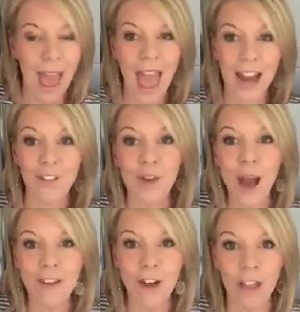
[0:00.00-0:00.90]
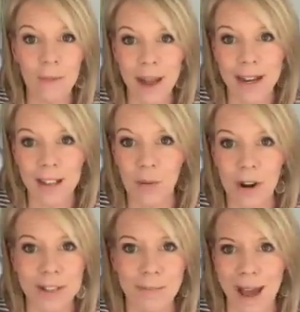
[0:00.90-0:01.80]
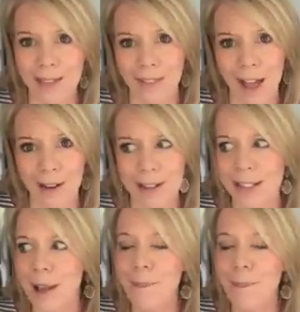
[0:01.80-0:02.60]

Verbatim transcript: And if you have all the money in the world, buy the flowers.